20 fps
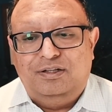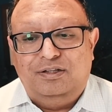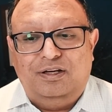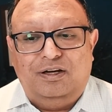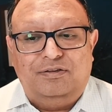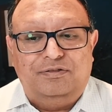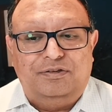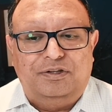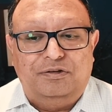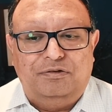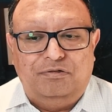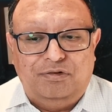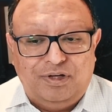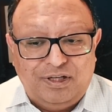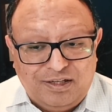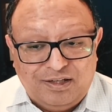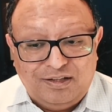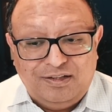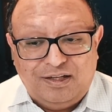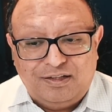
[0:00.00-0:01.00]
You have to
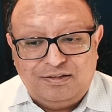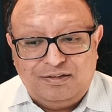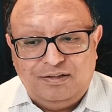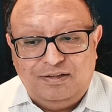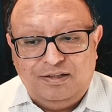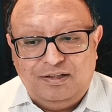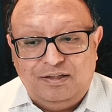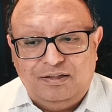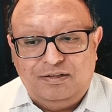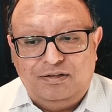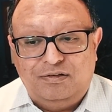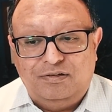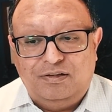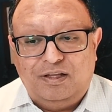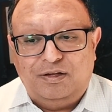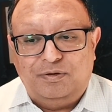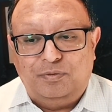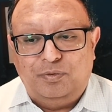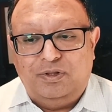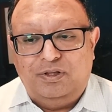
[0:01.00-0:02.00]
reconnect to the
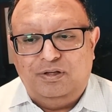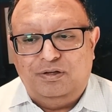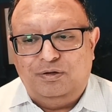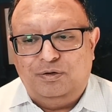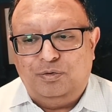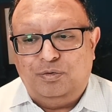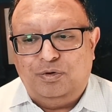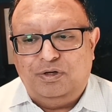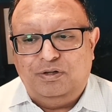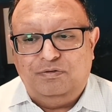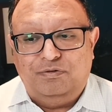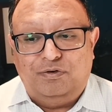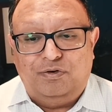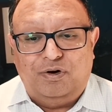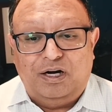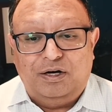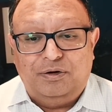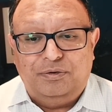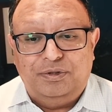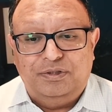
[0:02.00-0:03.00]
internet within 24
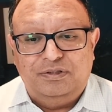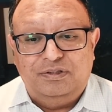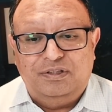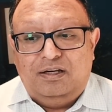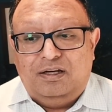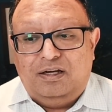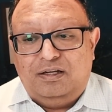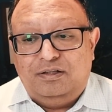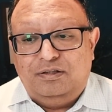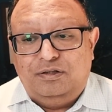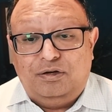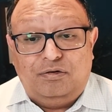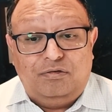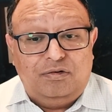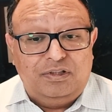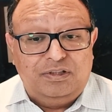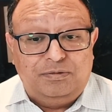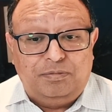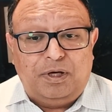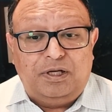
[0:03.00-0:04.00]
hours, and you're
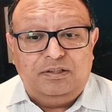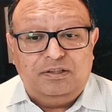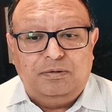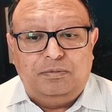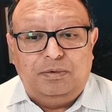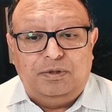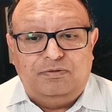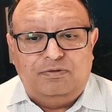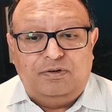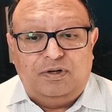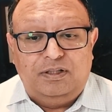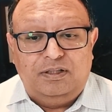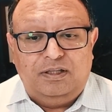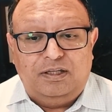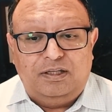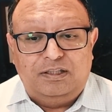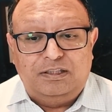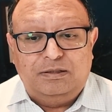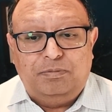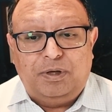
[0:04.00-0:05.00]
responsible for any
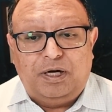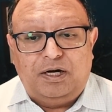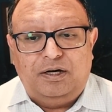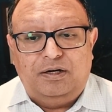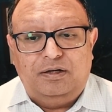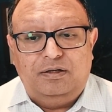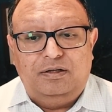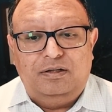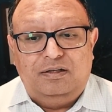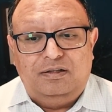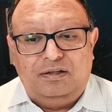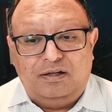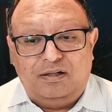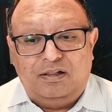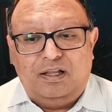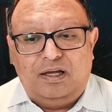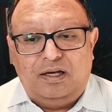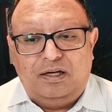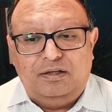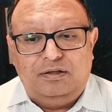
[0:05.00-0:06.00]
expired,
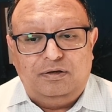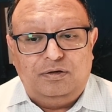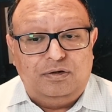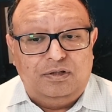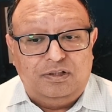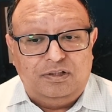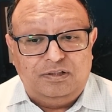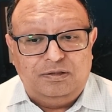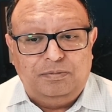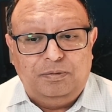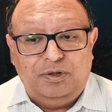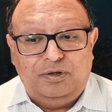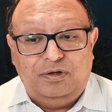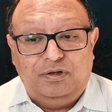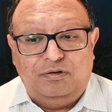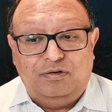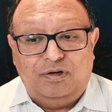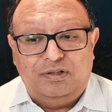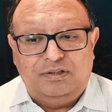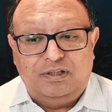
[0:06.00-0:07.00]
declined, or
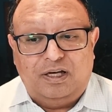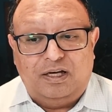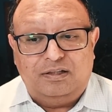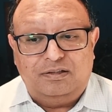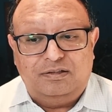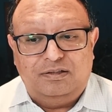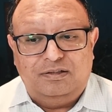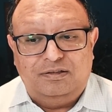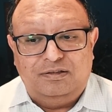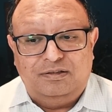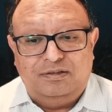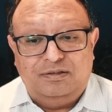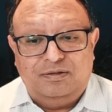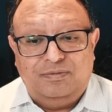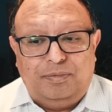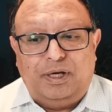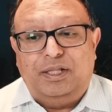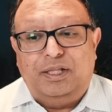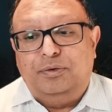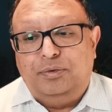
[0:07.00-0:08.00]
disputed transactions.
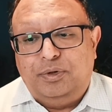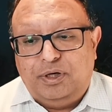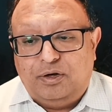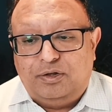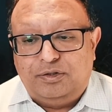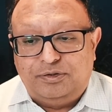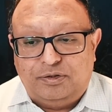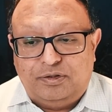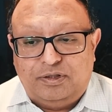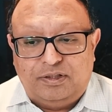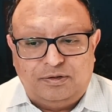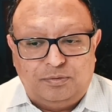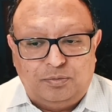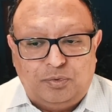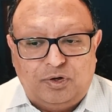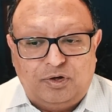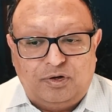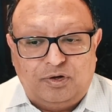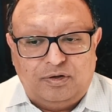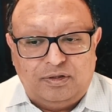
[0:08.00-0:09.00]
By the way, it also doesn't
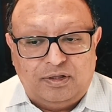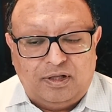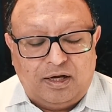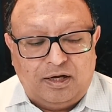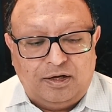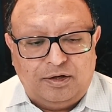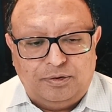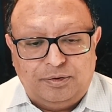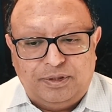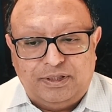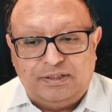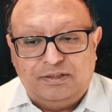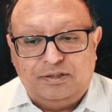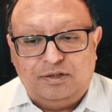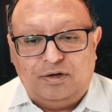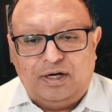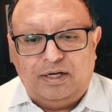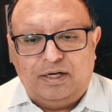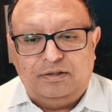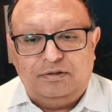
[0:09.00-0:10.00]
work on iOS
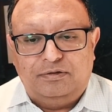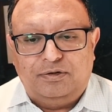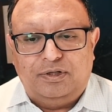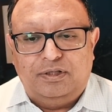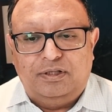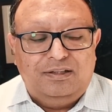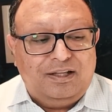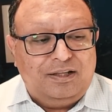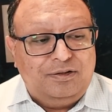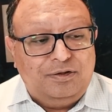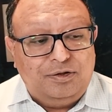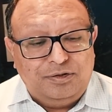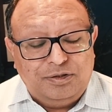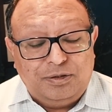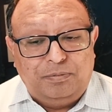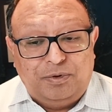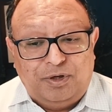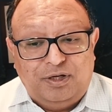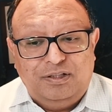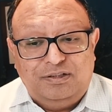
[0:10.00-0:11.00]
or Android. Now, those are
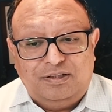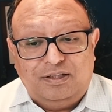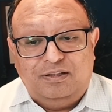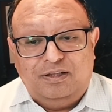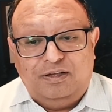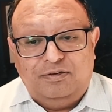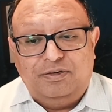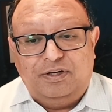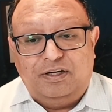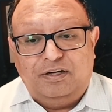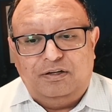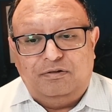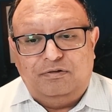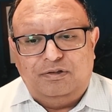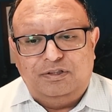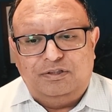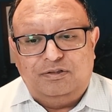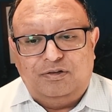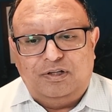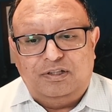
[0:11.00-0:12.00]
pretty significant
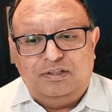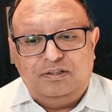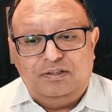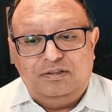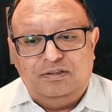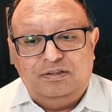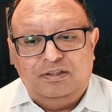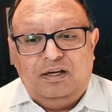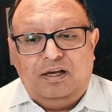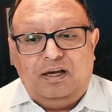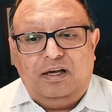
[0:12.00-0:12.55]
restrictions.